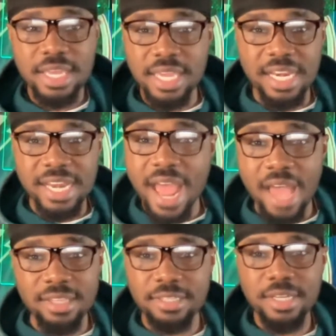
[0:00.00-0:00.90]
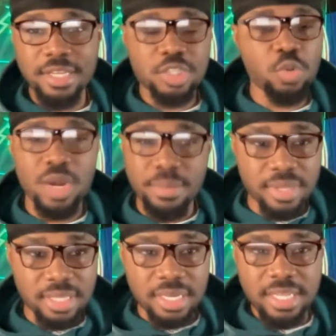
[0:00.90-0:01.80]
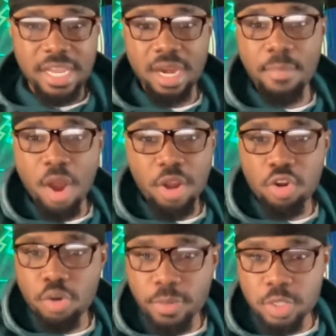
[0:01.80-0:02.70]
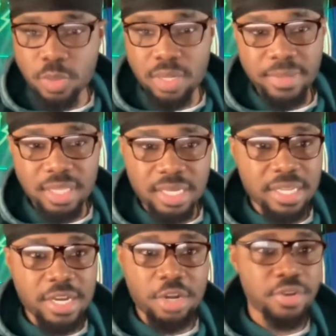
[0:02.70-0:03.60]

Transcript: Keenan Allen, $20 million a year. Amari Cooper, $20 million a year.